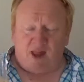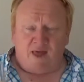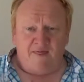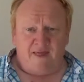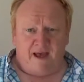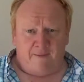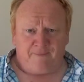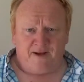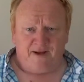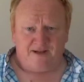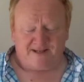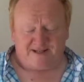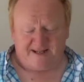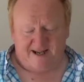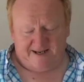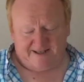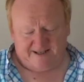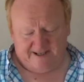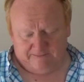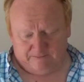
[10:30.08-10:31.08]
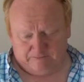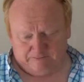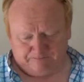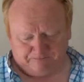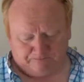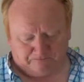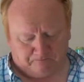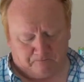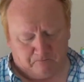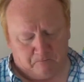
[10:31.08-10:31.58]
That being said,
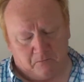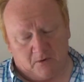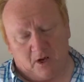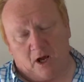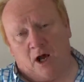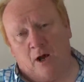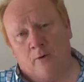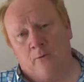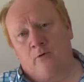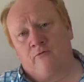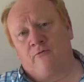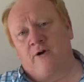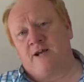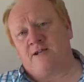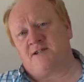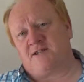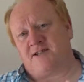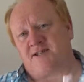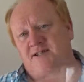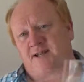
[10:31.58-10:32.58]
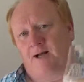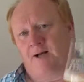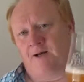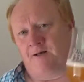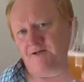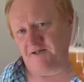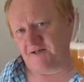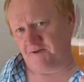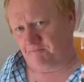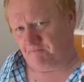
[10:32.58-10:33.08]
I will raise this
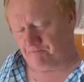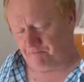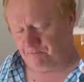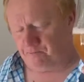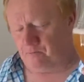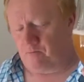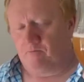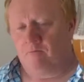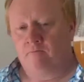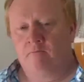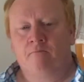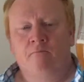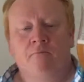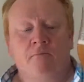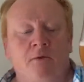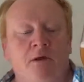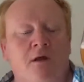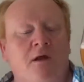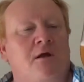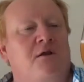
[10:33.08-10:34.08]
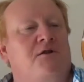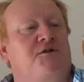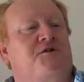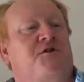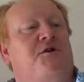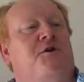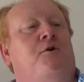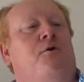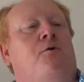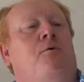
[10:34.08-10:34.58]
glass
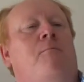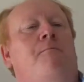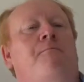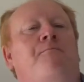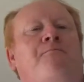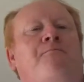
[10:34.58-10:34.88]
to